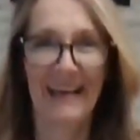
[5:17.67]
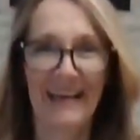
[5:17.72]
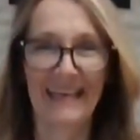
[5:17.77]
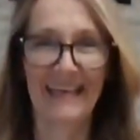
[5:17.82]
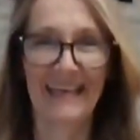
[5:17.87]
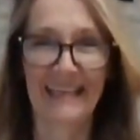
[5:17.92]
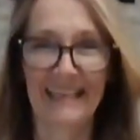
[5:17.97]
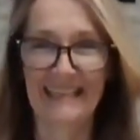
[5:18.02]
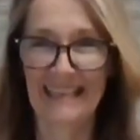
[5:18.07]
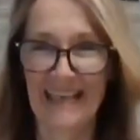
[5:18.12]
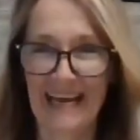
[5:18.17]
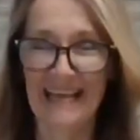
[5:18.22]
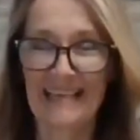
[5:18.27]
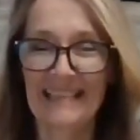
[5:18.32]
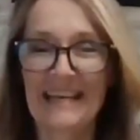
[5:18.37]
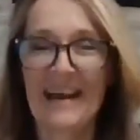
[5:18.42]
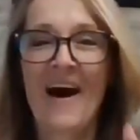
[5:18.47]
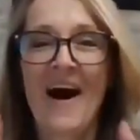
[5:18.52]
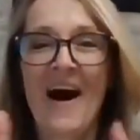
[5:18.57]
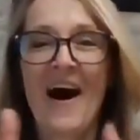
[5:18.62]
It says,
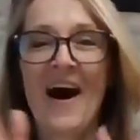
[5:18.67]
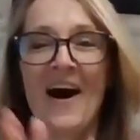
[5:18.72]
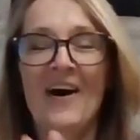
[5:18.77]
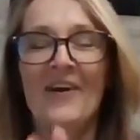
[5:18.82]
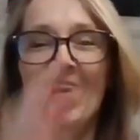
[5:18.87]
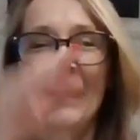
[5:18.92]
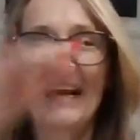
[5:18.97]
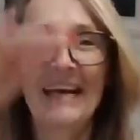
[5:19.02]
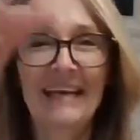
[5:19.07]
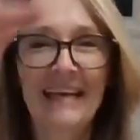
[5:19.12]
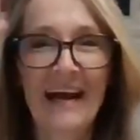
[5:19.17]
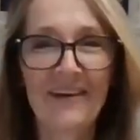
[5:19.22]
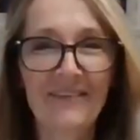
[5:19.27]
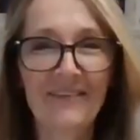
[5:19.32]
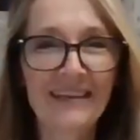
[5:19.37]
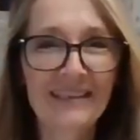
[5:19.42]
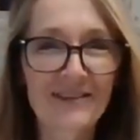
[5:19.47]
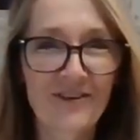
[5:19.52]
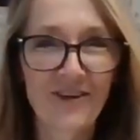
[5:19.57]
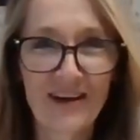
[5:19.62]
okay, now
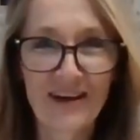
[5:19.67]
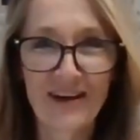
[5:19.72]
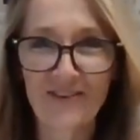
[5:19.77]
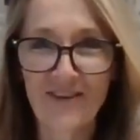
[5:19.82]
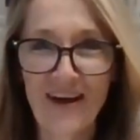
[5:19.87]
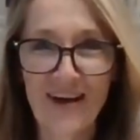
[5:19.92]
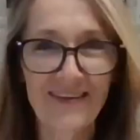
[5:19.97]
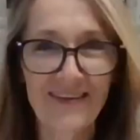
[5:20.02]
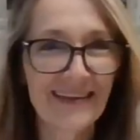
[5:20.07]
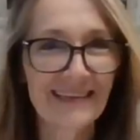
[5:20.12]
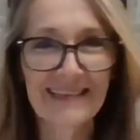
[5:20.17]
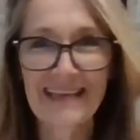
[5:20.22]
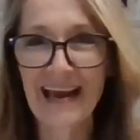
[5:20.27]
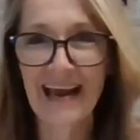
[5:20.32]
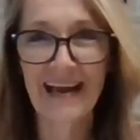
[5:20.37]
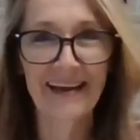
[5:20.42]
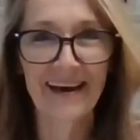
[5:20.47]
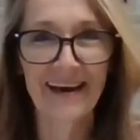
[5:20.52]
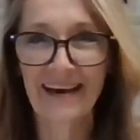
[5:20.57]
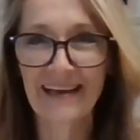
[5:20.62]
he's going around and
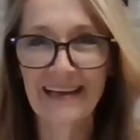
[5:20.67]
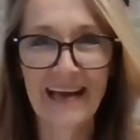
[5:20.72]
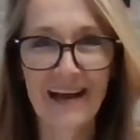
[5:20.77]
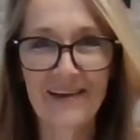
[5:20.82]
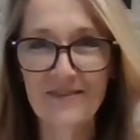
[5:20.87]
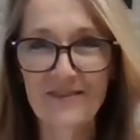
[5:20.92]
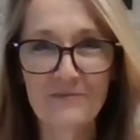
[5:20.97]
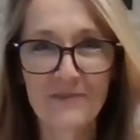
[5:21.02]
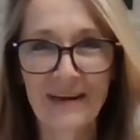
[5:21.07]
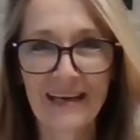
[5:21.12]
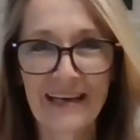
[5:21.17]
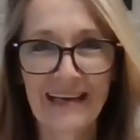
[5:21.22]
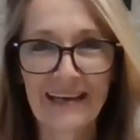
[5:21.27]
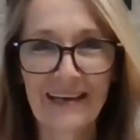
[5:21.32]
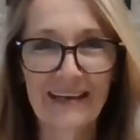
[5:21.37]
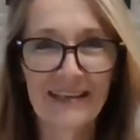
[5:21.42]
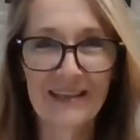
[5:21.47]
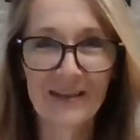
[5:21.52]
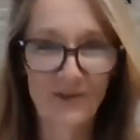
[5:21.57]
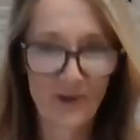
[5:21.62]
saying hi to everybody
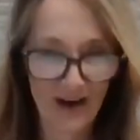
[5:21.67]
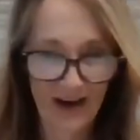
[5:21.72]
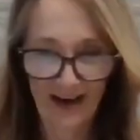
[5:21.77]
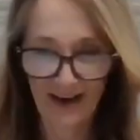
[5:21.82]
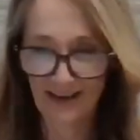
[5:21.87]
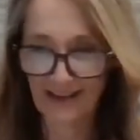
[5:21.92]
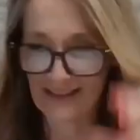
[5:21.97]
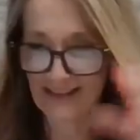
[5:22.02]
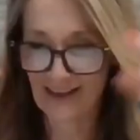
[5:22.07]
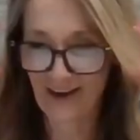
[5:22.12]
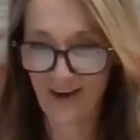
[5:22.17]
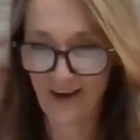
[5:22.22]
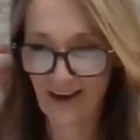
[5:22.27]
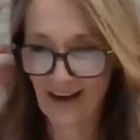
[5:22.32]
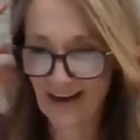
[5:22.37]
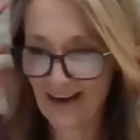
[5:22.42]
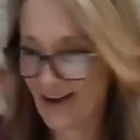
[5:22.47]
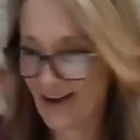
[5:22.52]
here at the warehouse. So, you